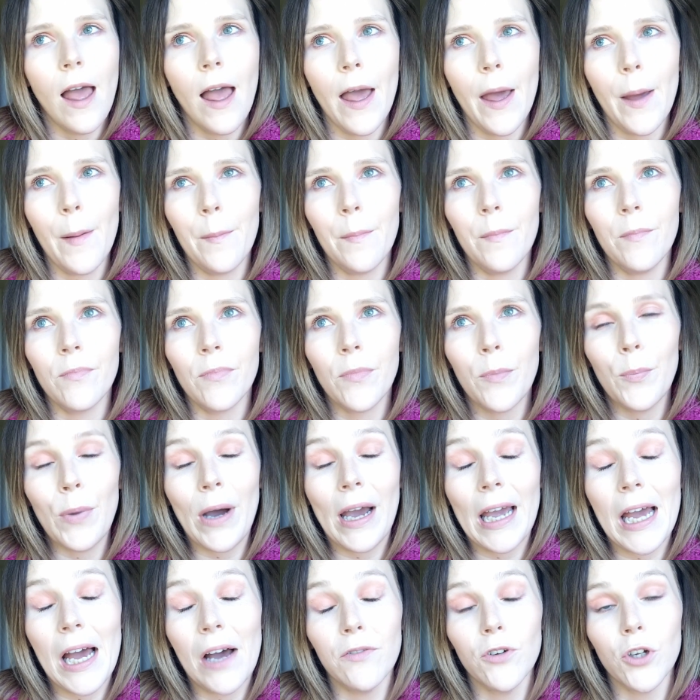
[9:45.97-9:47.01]

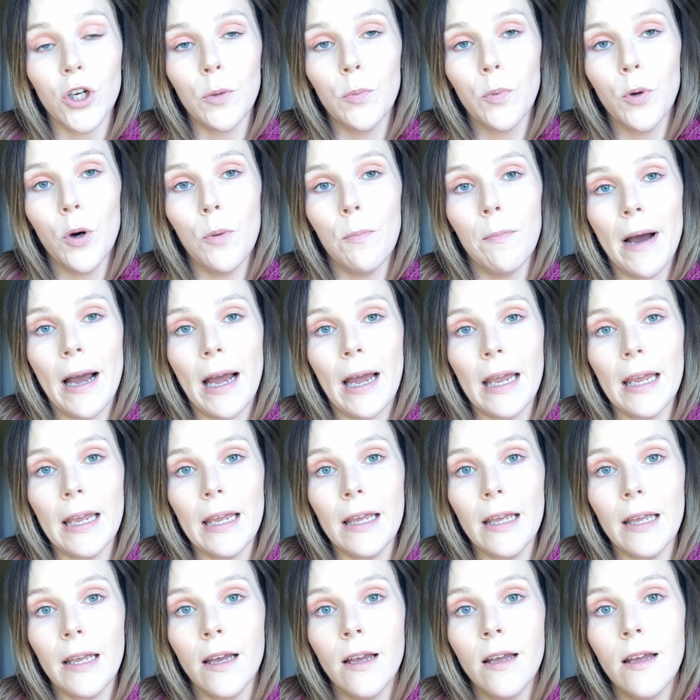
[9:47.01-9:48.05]
but I have only put
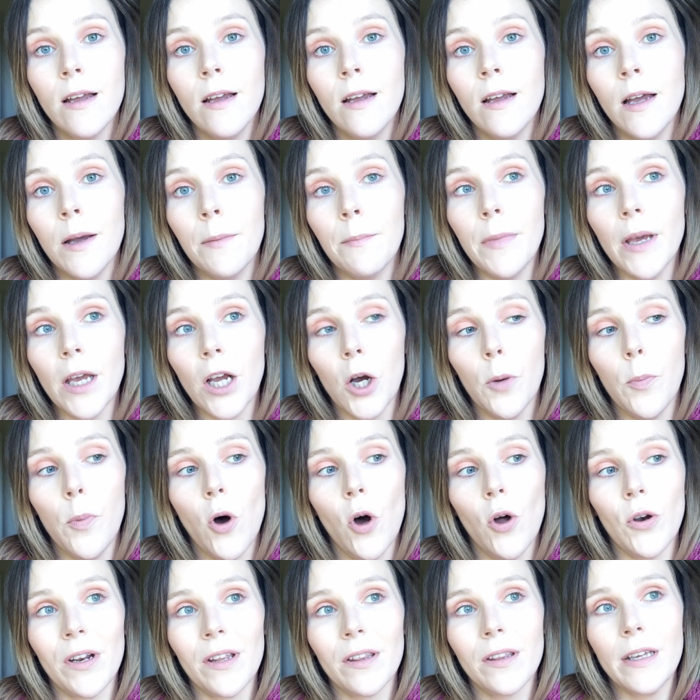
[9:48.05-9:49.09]
my makeup
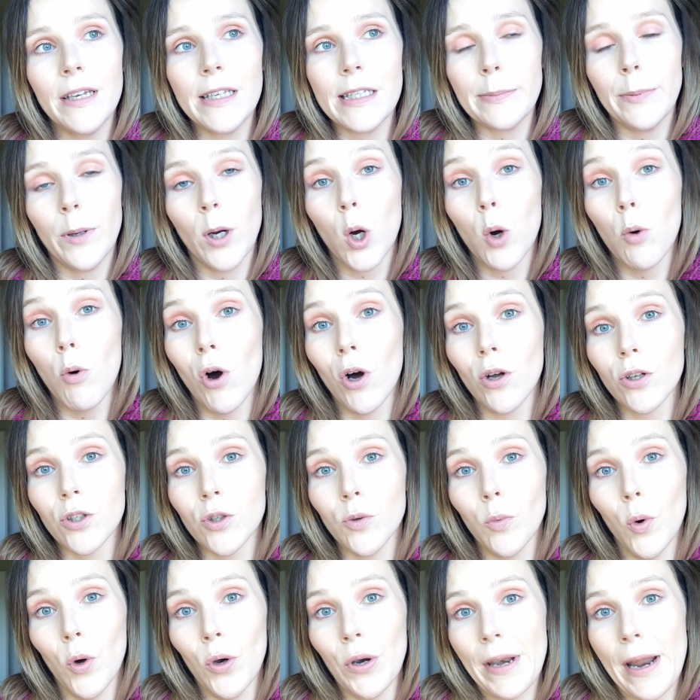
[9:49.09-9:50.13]
on. I think it's about
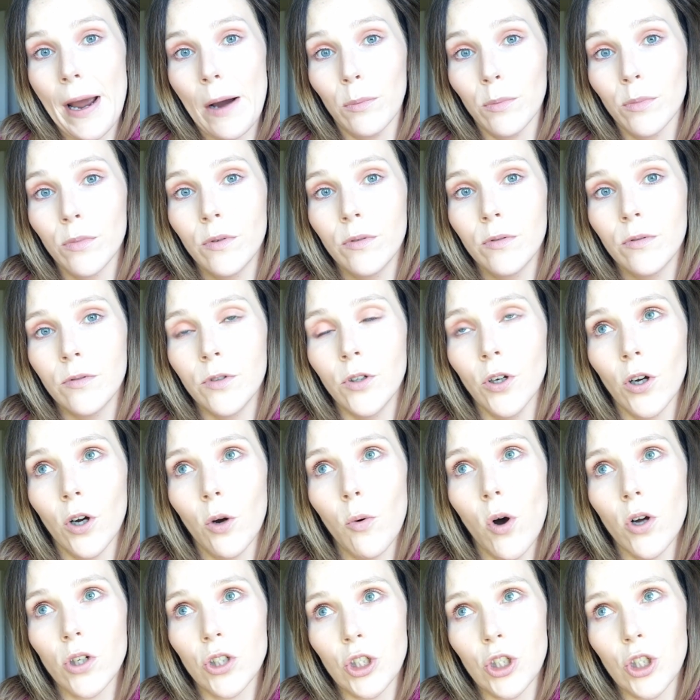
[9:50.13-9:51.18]
1:45 now. No,
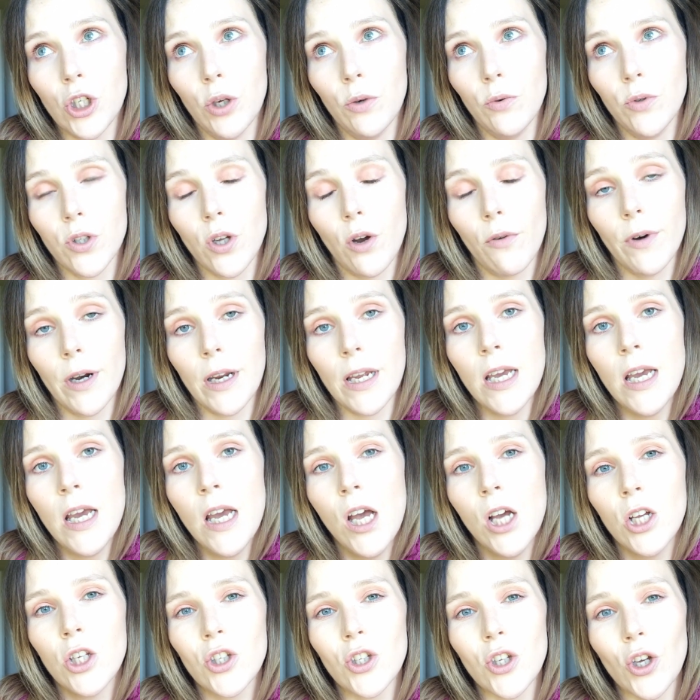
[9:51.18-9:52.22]
1:45, sorry.
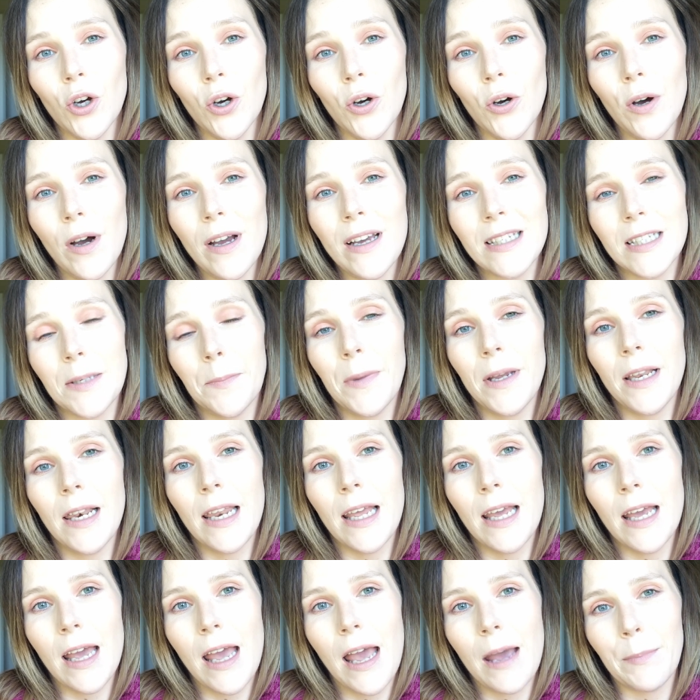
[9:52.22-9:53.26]
So it's a bit
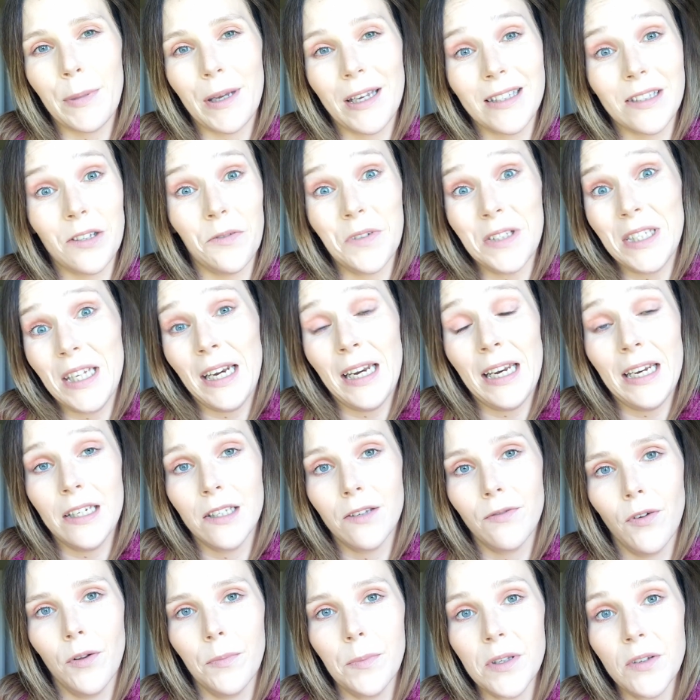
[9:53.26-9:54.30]
later because obviously I need
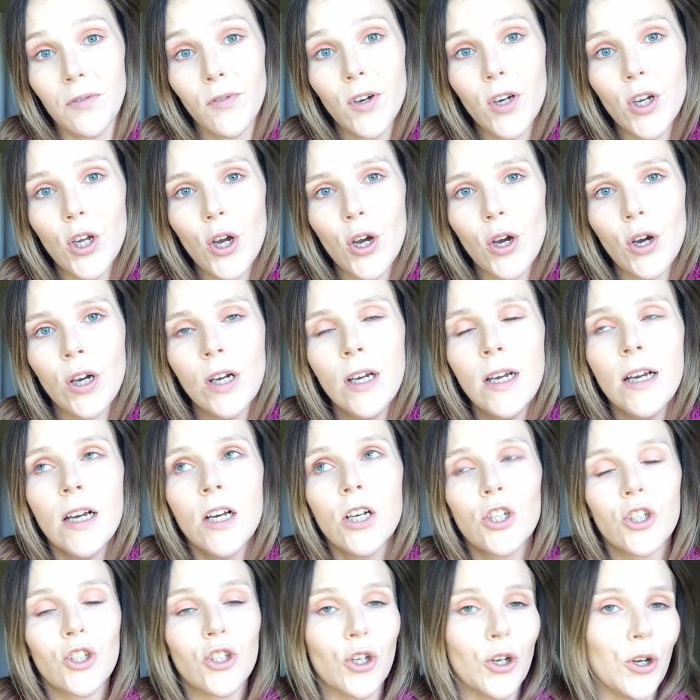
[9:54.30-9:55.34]
to film this video.
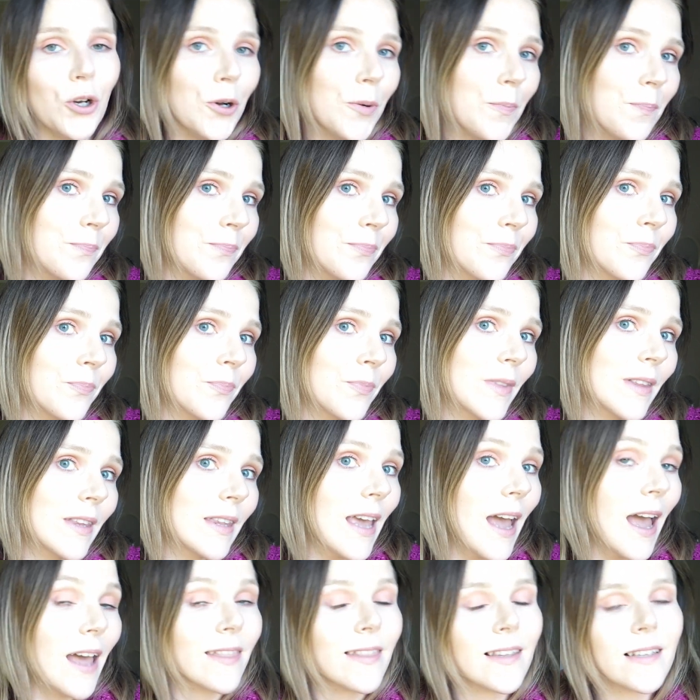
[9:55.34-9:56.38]
So
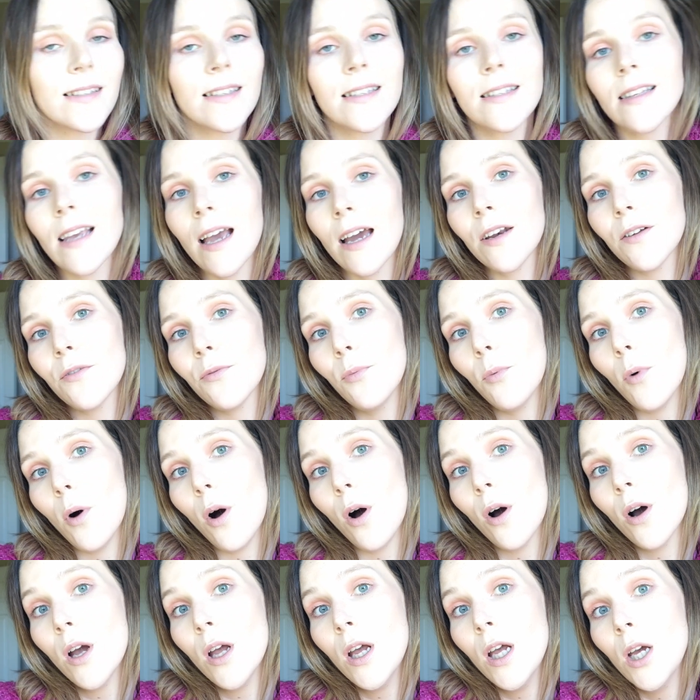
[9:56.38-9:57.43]
yeah, this is kind of
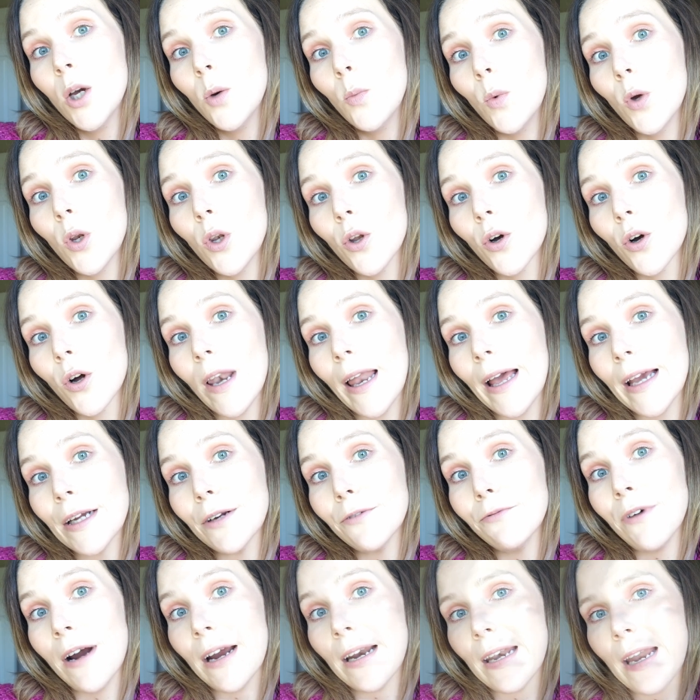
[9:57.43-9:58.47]
what we look like
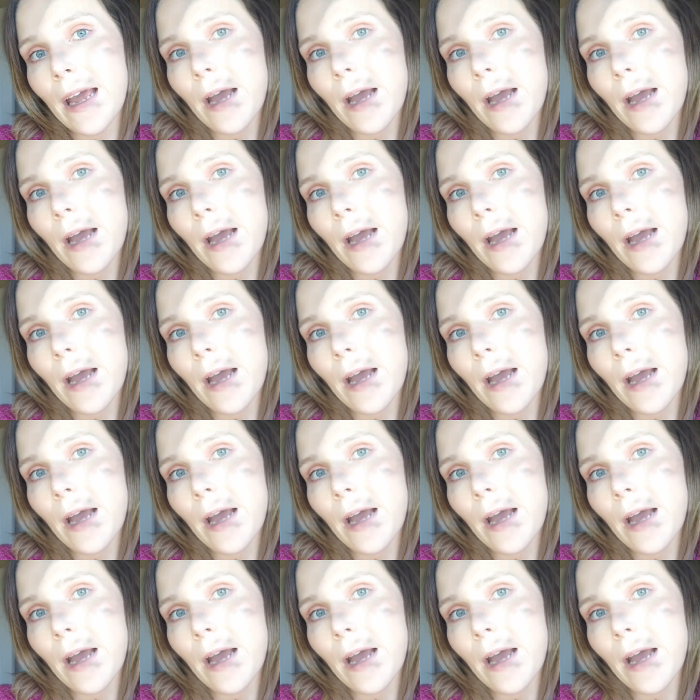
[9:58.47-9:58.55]
right